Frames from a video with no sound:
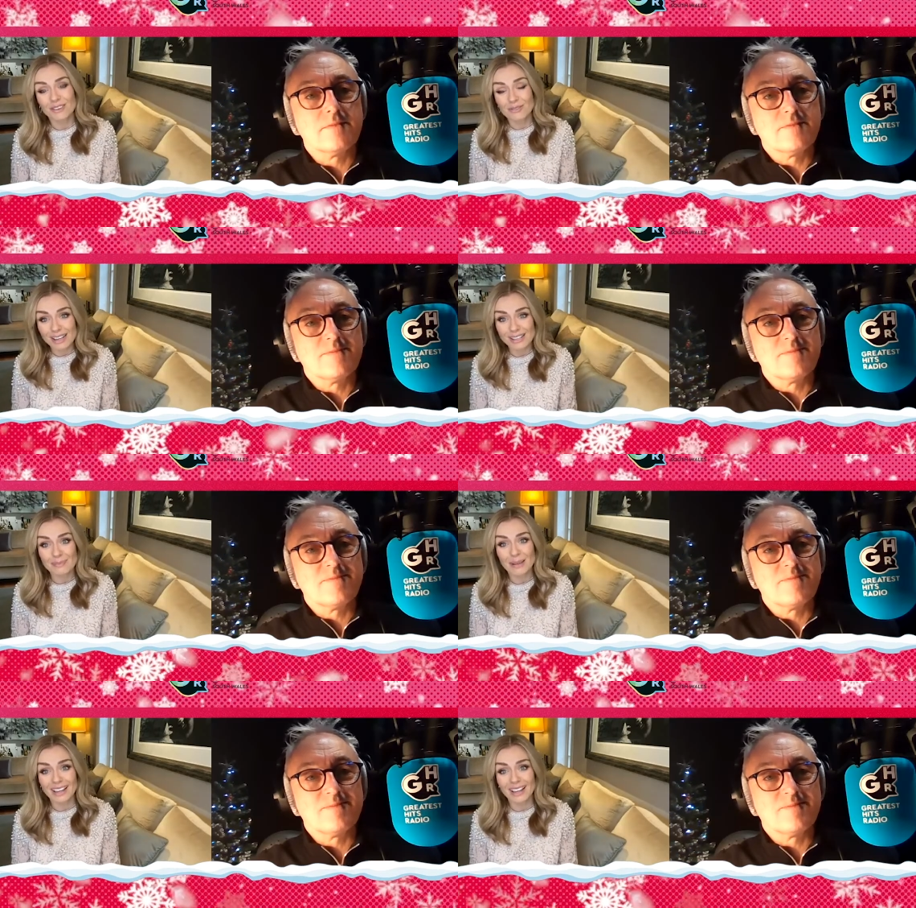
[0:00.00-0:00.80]
Speaker 1: and
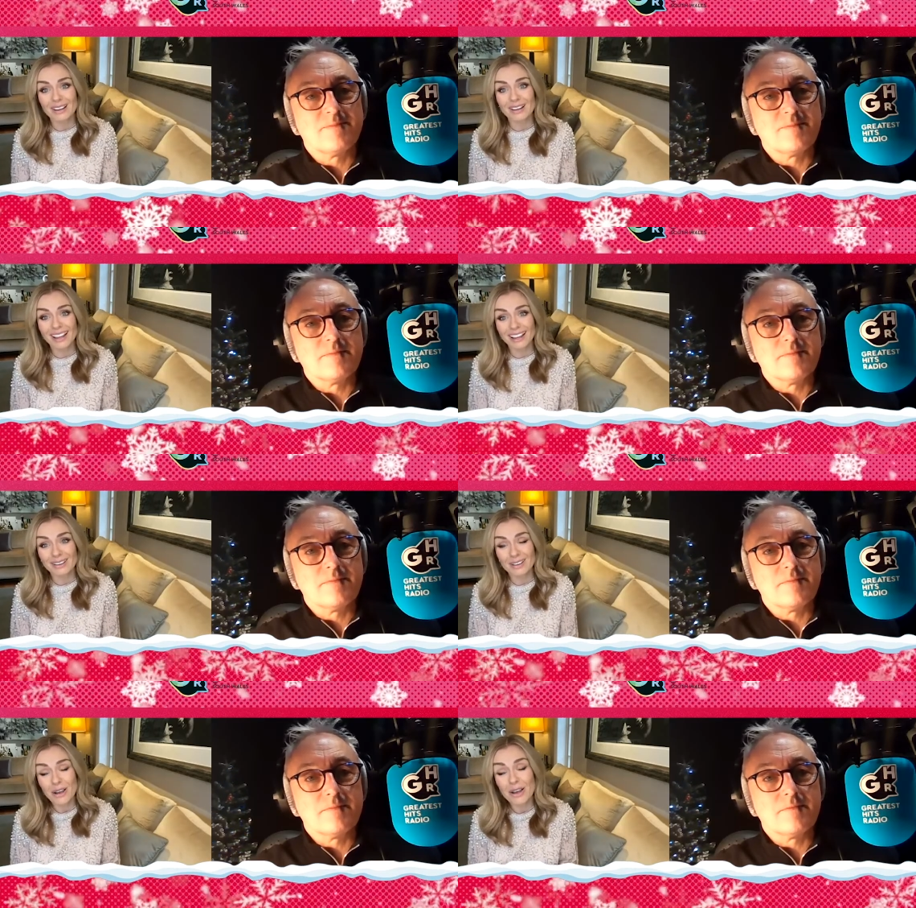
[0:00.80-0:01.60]
respite and
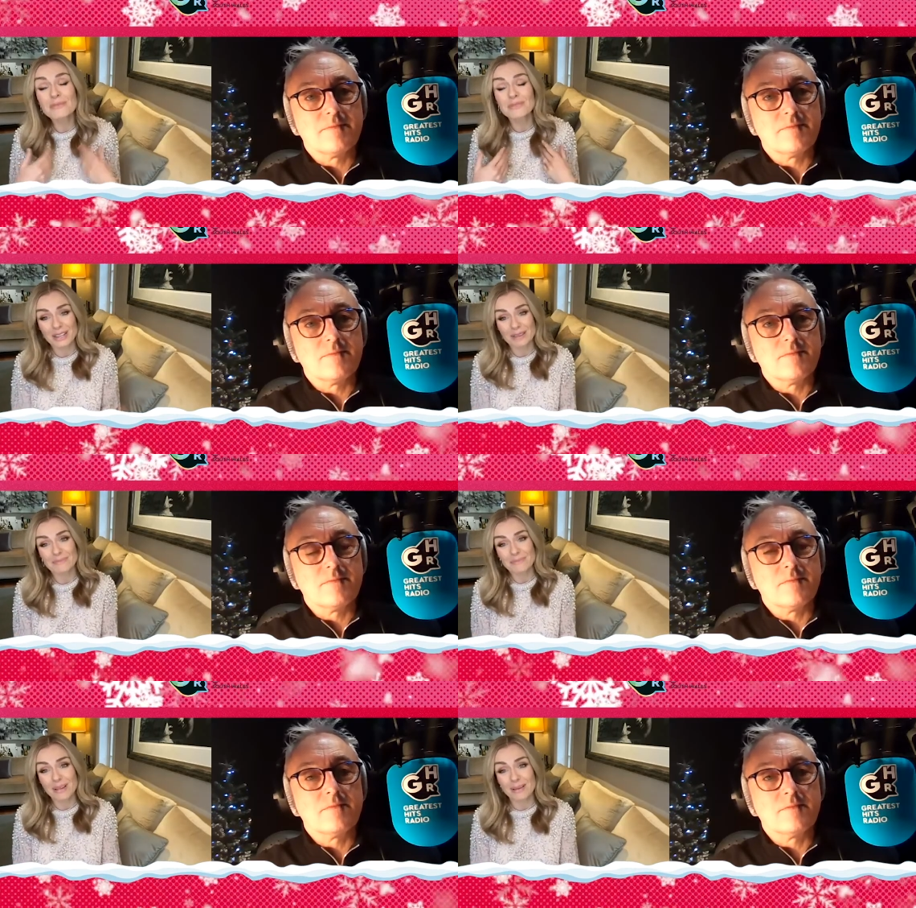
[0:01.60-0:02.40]
and hopefully
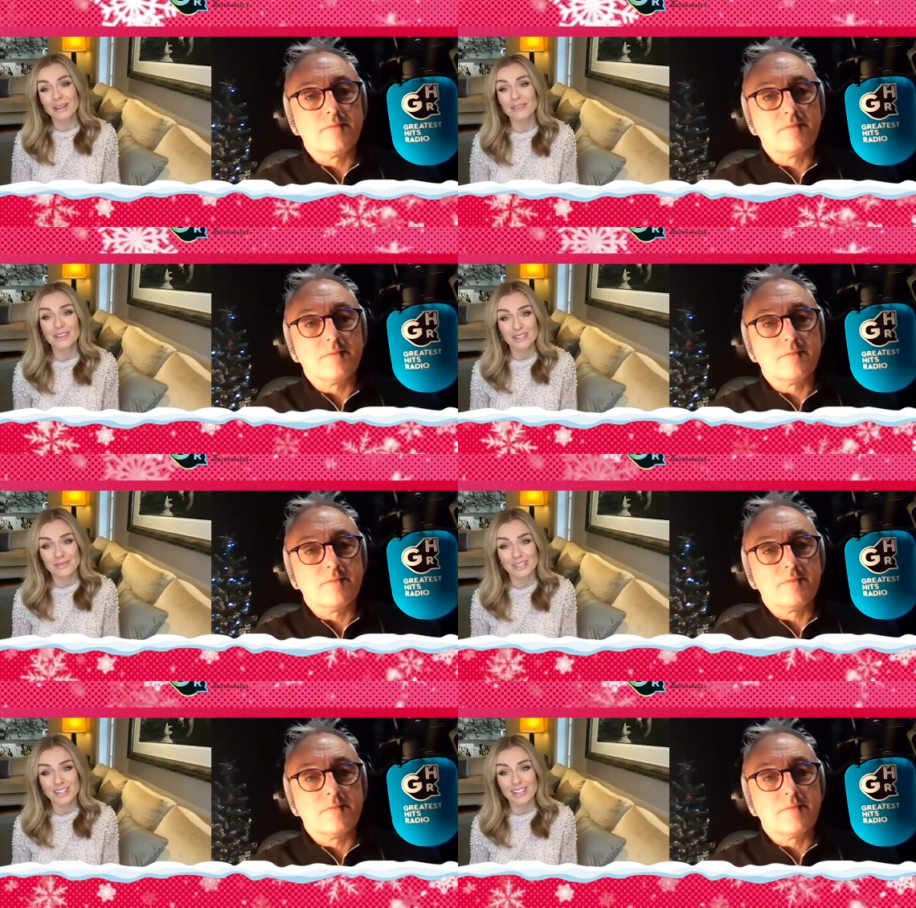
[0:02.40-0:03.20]
a bit of
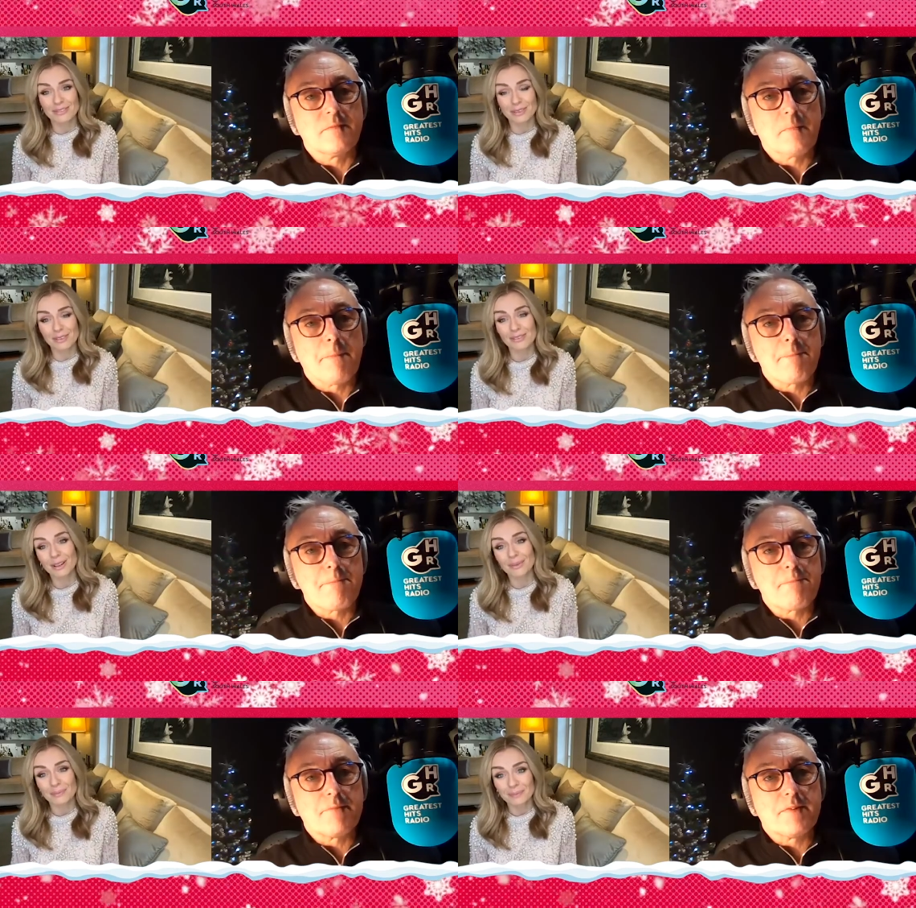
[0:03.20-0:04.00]
Christmas cheer from the
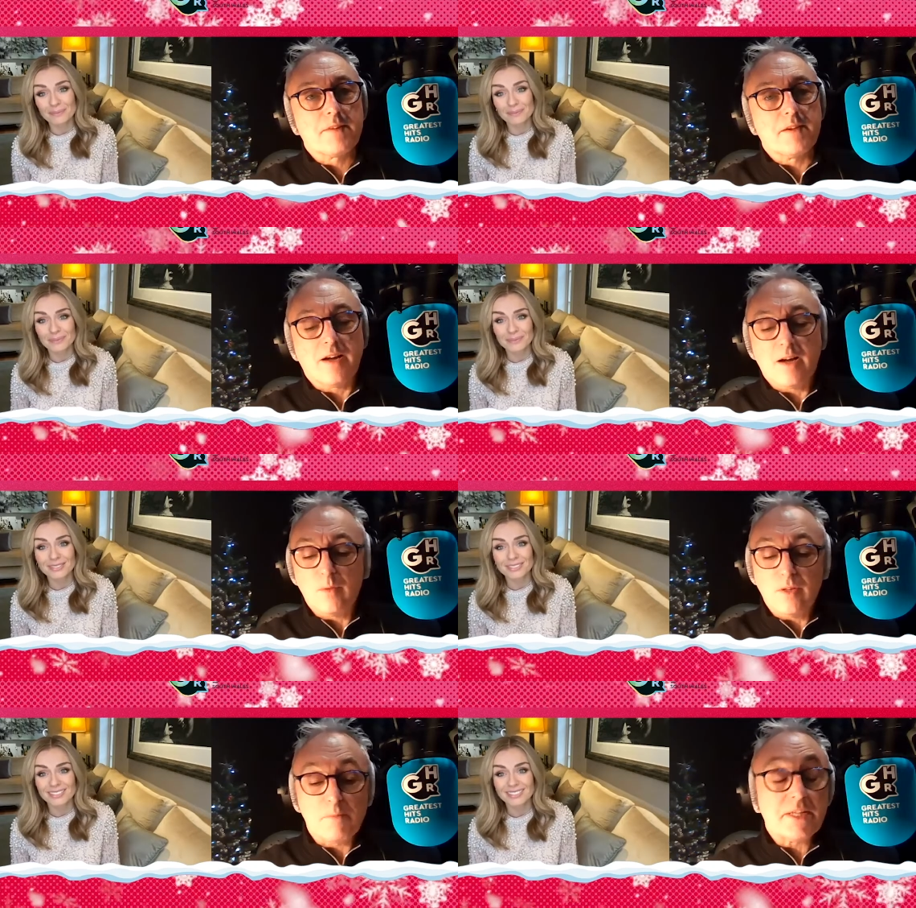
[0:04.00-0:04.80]
film?
Speaker 2: Ah,
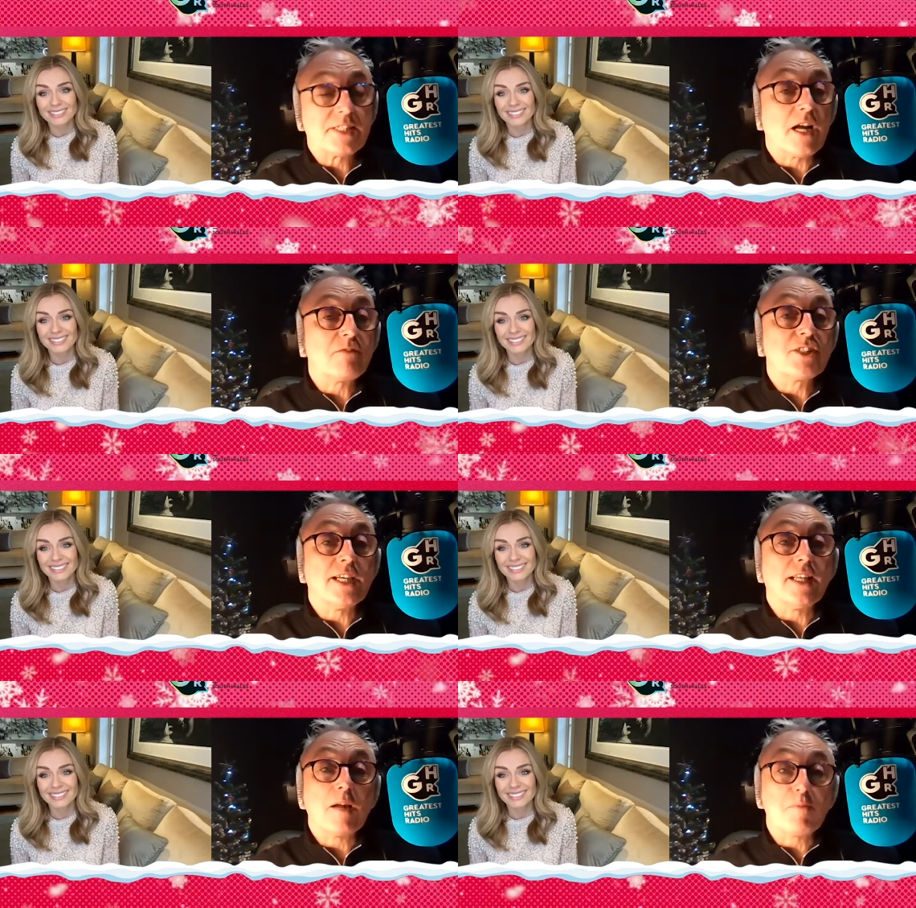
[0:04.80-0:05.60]
well, the bits I've
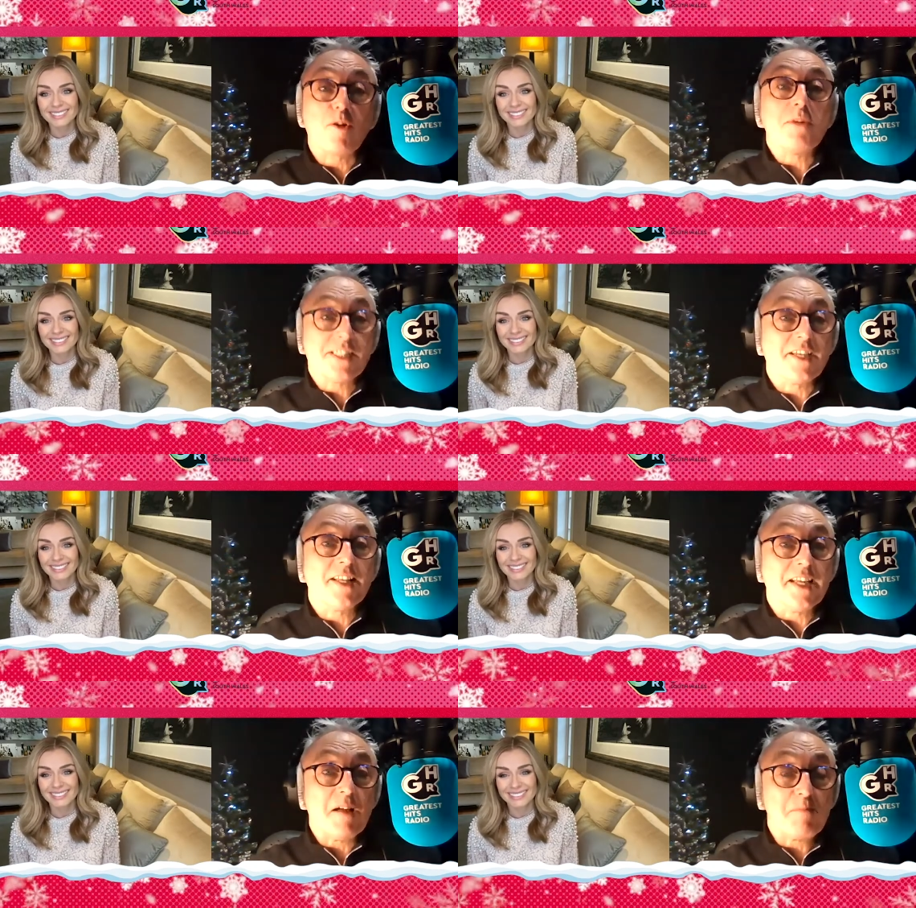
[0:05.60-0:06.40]
seen, I promise they're
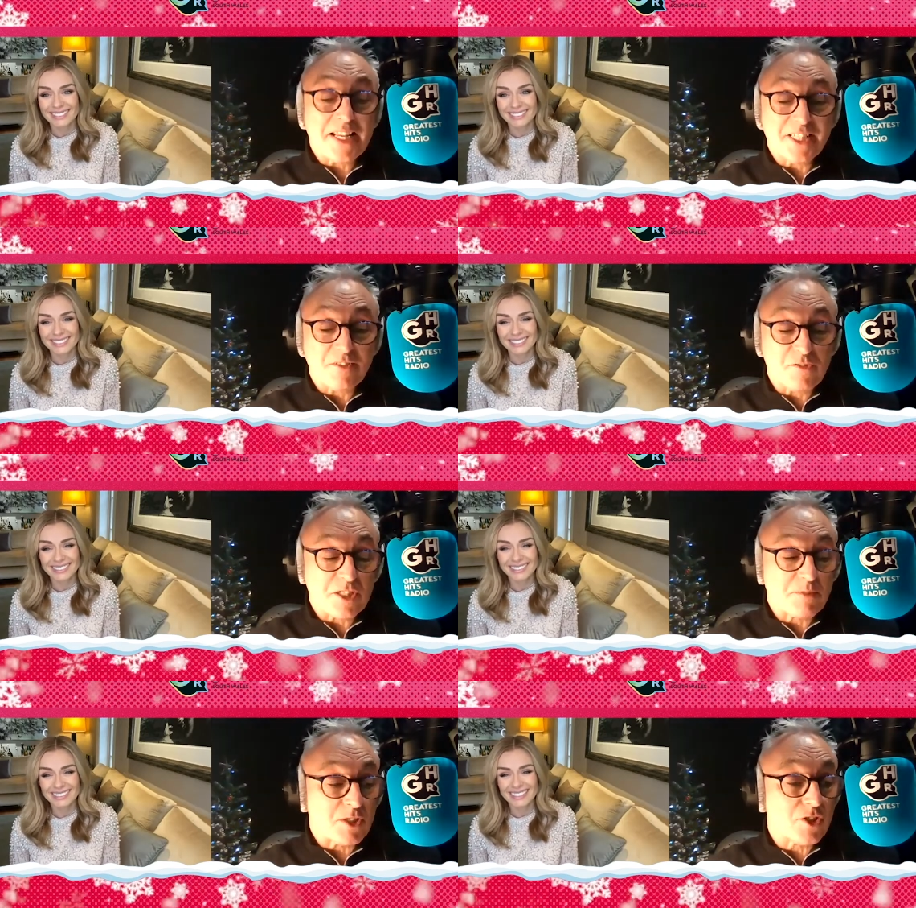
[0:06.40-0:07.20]
going to get plenty of
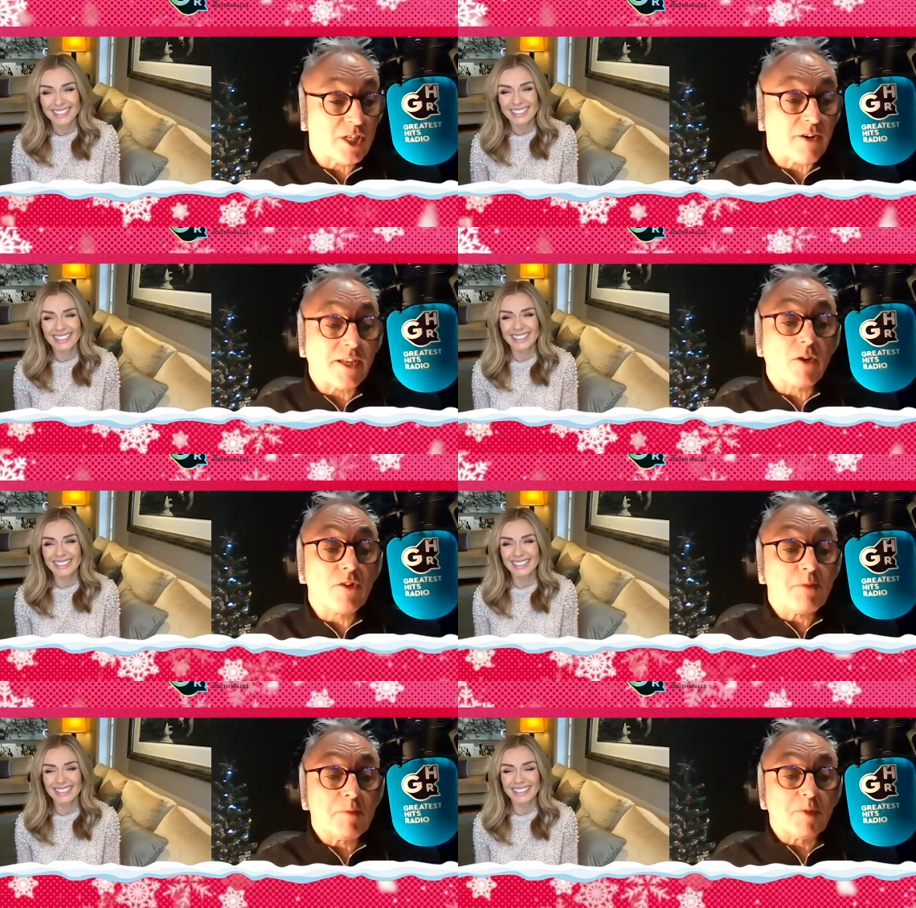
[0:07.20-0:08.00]
Christmas cheer. I know
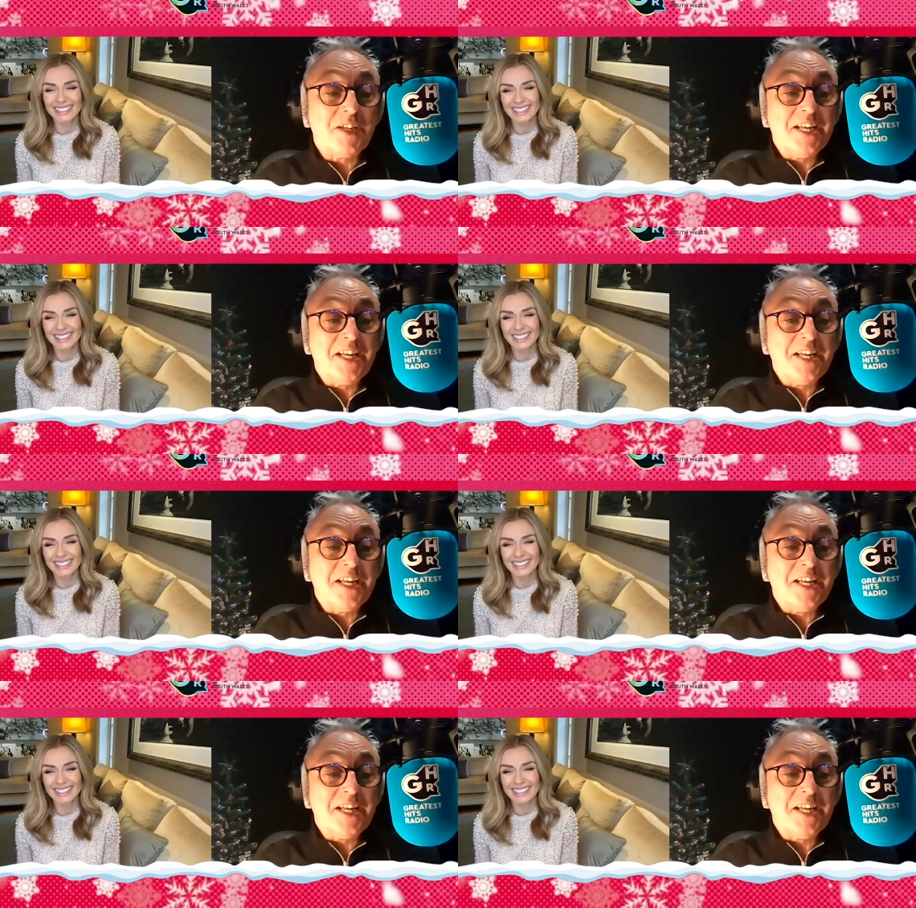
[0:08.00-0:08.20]
that people